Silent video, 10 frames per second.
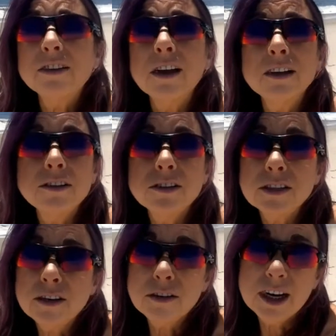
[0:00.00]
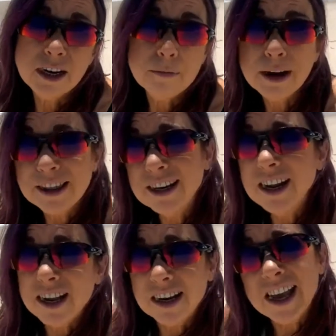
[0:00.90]
I got serenaded by the
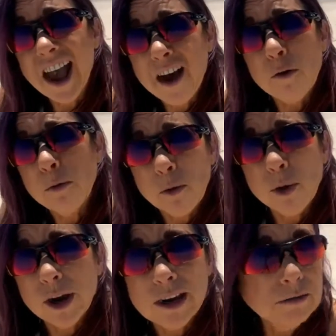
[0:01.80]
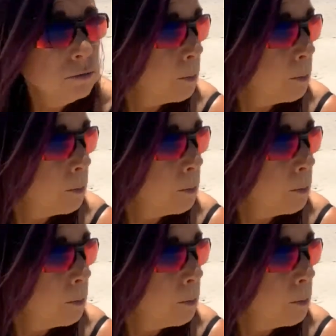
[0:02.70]
naked cowboy.